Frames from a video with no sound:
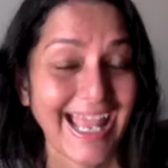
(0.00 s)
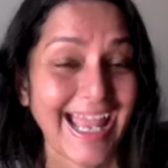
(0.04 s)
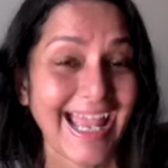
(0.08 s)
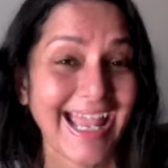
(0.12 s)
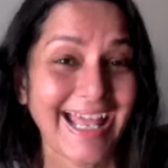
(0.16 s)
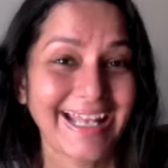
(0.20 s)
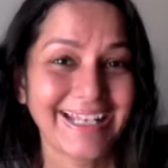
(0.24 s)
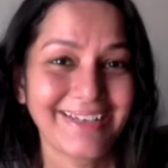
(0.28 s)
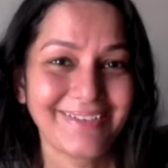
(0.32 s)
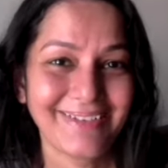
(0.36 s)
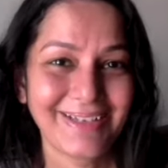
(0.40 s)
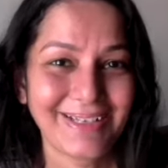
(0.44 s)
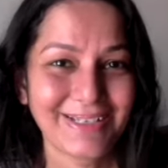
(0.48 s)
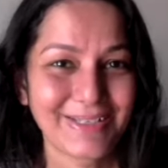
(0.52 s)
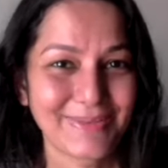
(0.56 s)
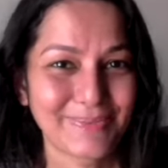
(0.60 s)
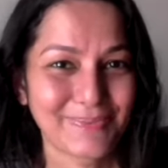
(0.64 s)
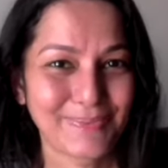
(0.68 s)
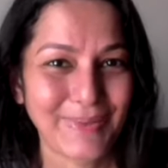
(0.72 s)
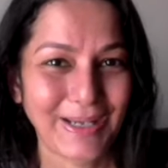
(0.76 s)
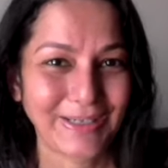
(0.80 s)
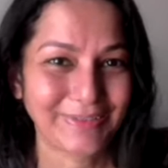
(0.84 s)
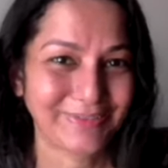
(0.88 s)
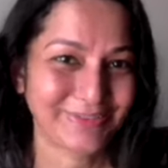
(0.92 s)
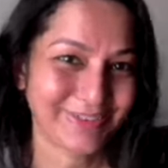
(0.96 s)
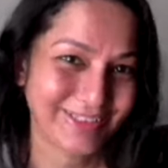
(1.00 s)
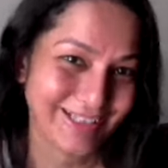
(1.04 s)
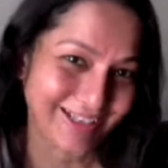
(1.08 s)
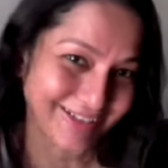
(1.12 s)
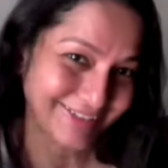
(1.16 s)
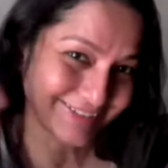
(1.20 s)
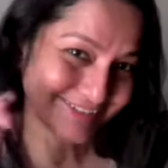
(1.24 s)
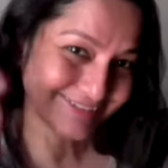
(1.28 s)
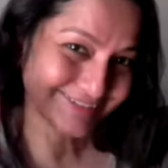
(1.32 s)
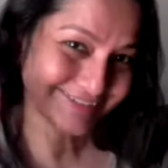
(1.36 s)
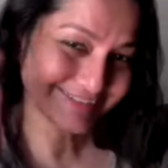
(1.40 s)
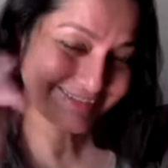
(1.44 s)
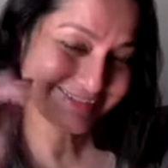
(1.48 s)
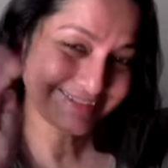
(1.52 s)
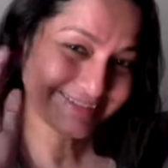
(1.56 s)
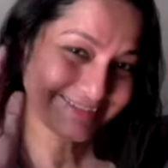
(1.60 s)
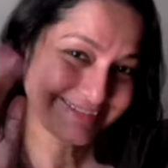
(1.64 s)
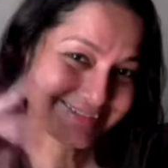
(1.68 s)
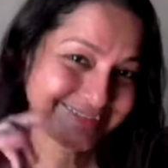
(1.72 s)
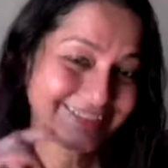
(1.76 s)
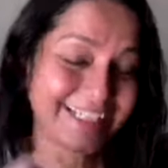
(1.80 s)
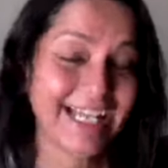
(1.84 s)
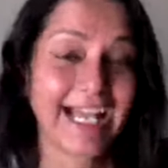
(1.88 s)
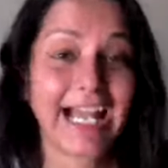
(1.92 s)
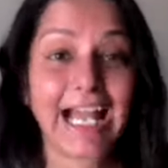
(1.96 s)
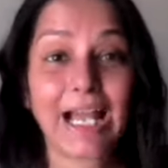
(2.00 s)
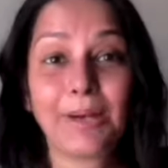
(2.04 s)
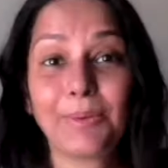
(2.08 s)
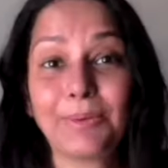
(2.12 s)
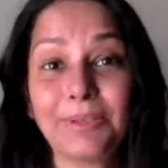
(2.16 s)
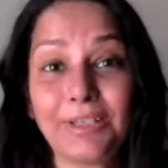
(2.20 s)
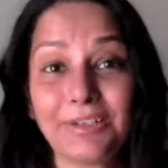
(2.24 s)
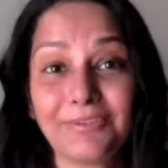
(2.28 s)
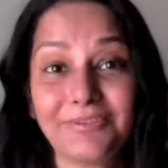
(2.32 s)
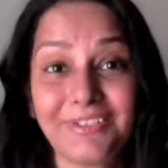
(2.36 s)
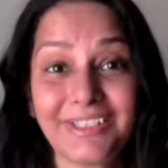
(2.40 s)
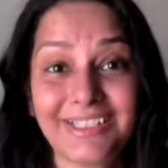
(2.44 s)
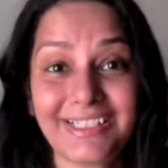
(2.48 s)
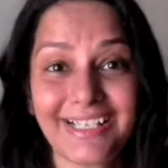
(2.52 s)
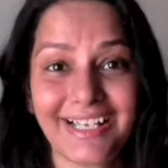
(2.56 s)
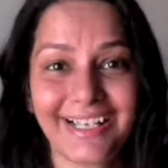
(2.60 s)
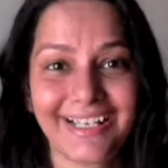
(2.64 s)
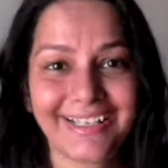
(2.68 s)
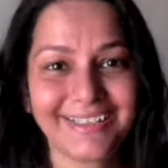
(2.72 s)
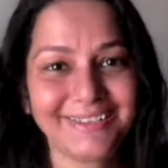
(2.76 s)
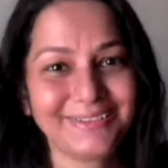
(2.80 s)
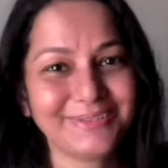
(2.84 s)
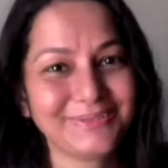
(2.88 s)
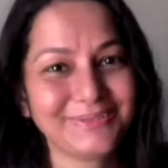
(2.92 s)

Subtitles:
Anyways, bye for now. Have a lovely day.